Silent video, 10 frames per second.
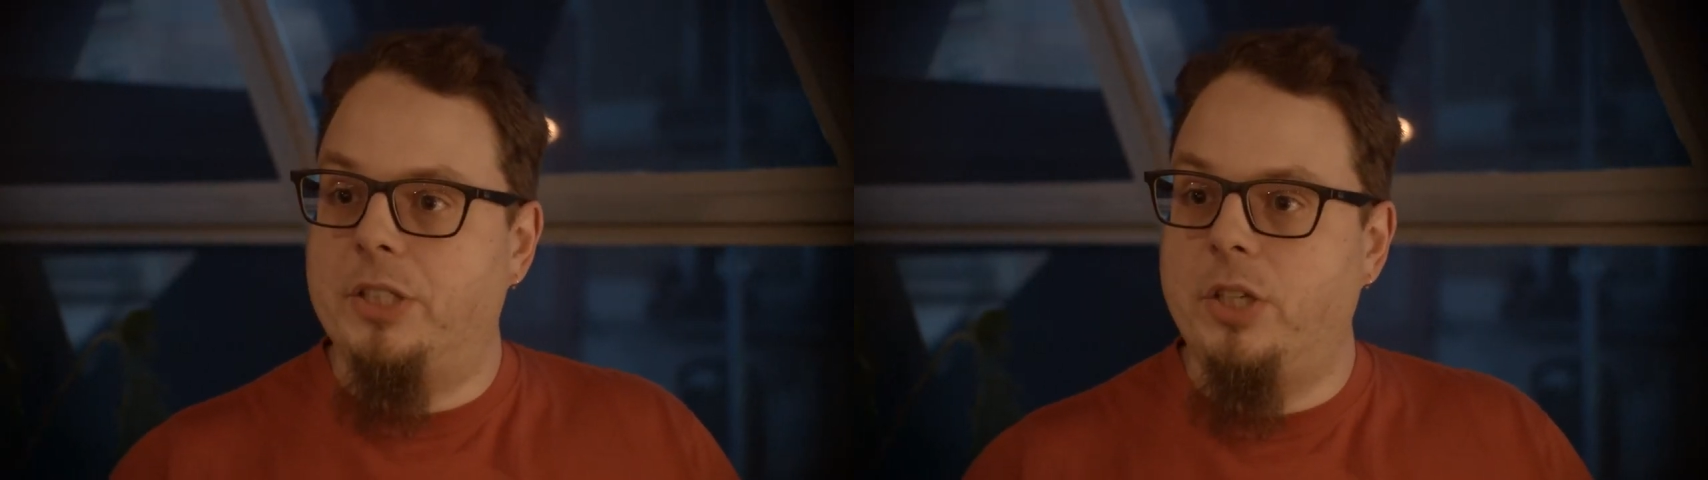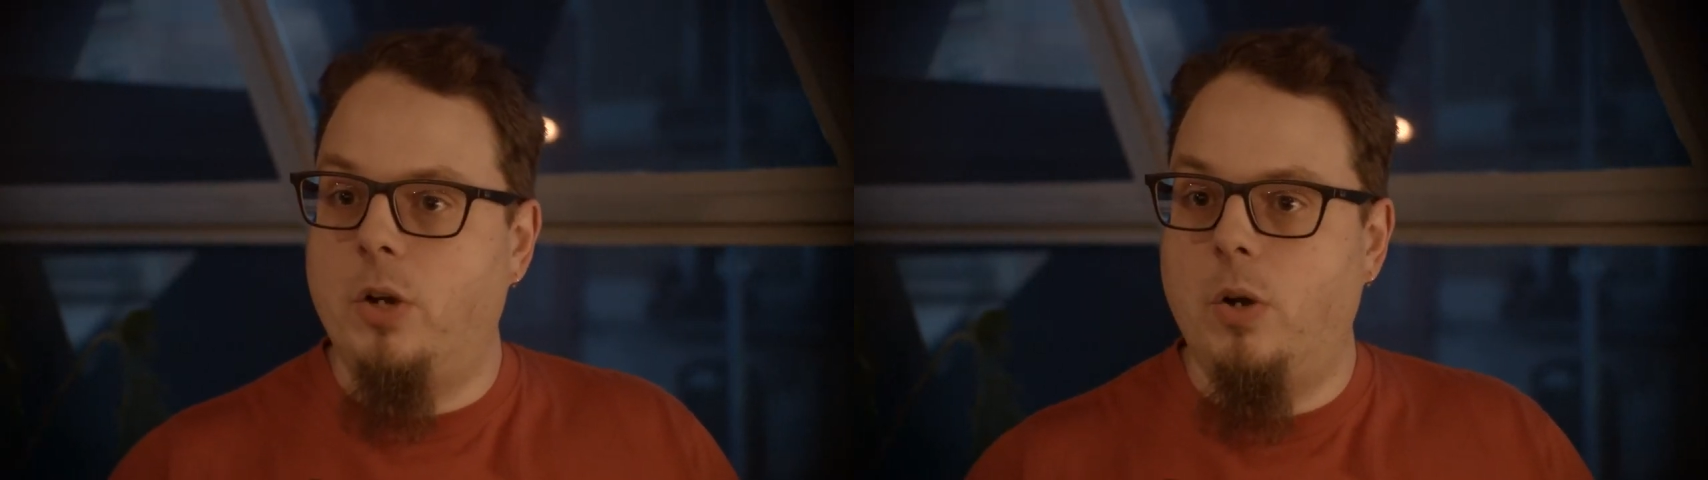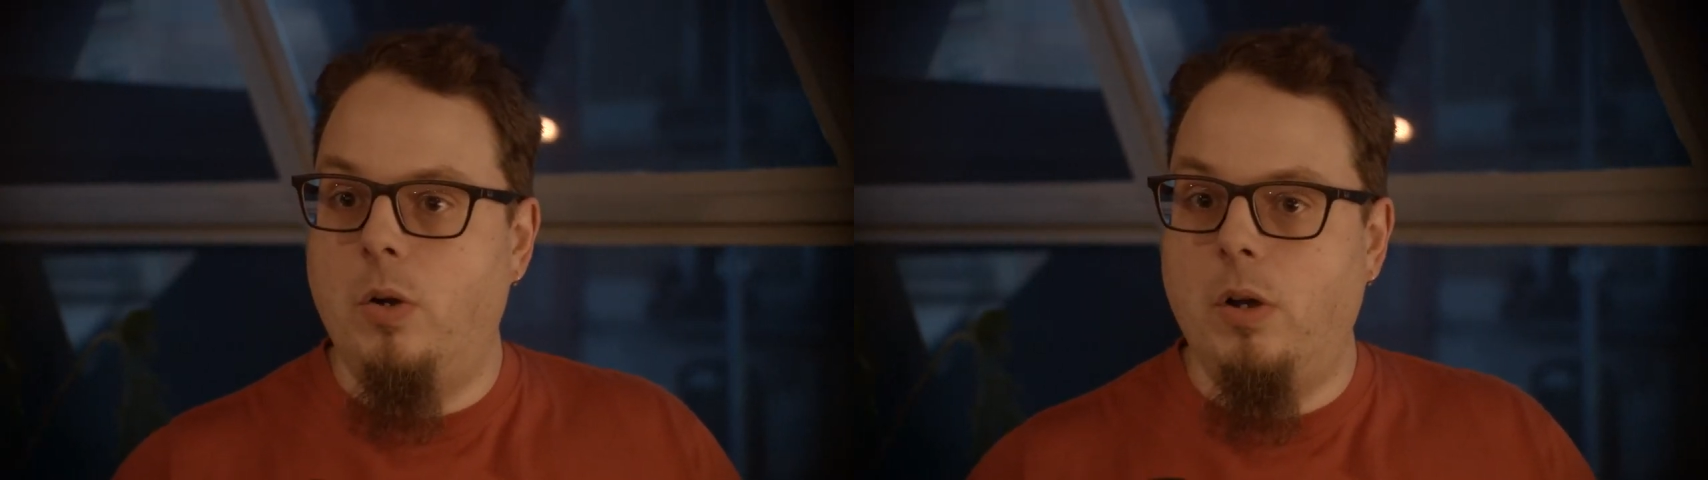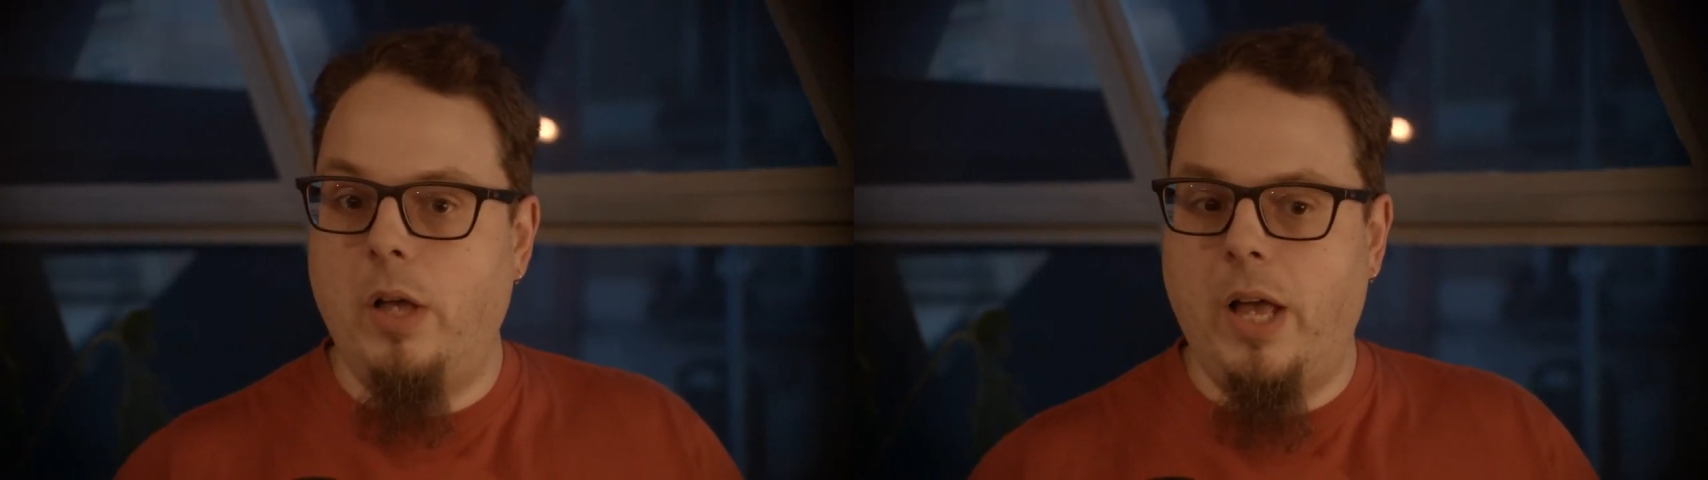So,